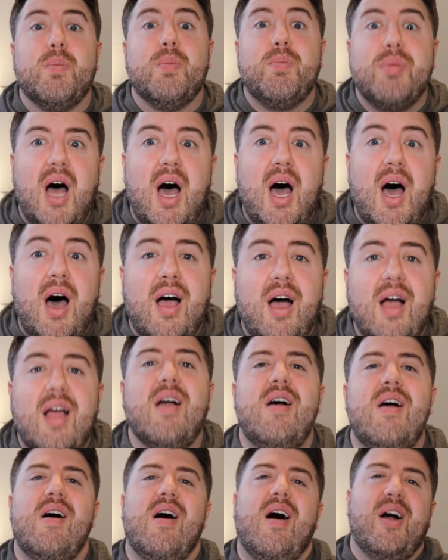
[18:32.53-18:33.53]
blog
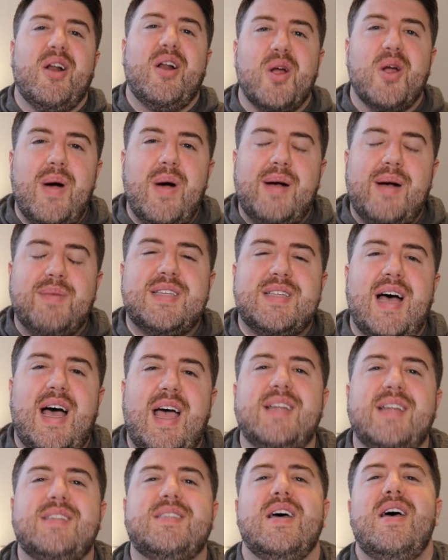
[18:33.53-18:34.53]
on your
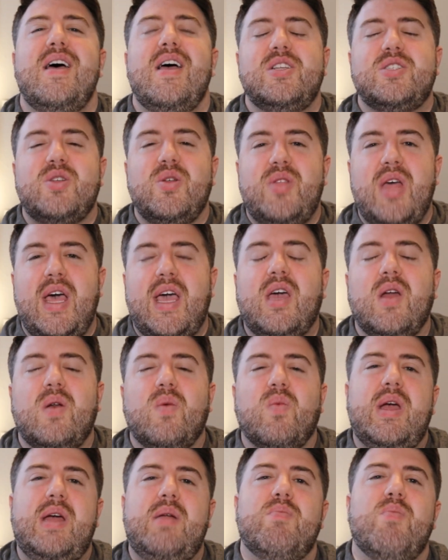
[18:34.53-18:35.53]
website so they can
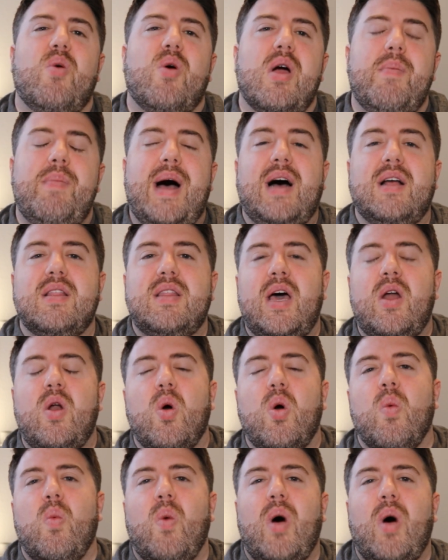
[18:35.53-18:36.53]
read more about that,
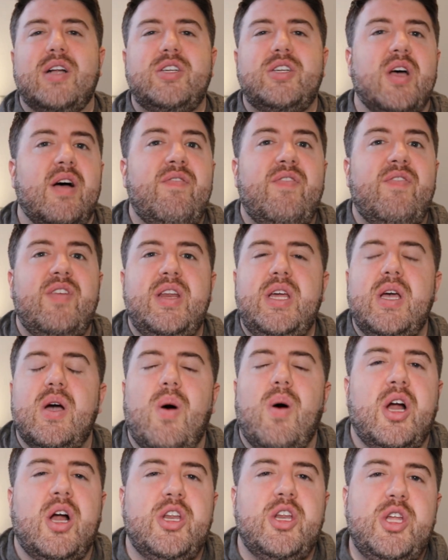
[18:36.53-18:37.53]
or watch a video
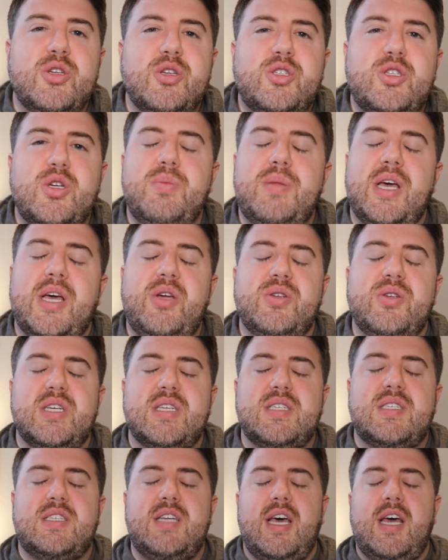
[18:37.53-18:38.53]
on YouTube that you
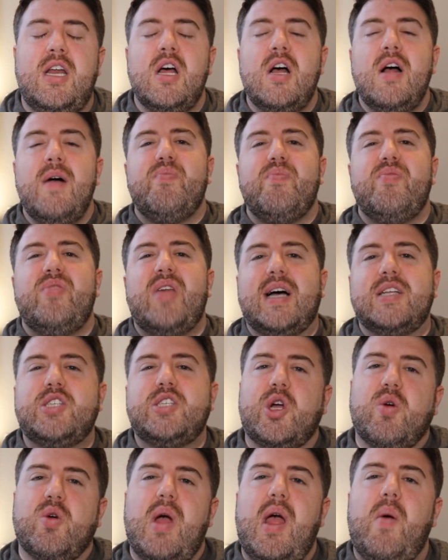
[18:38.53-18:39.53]
just did. That's a
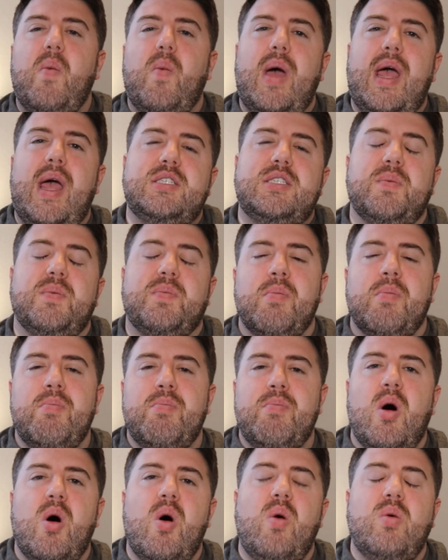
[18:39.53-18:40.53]
great way to
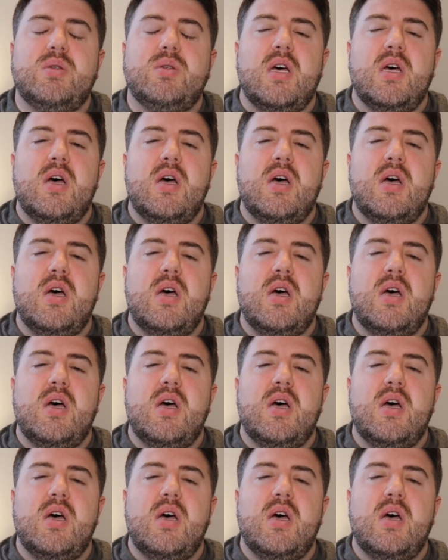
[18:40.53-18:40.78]
promote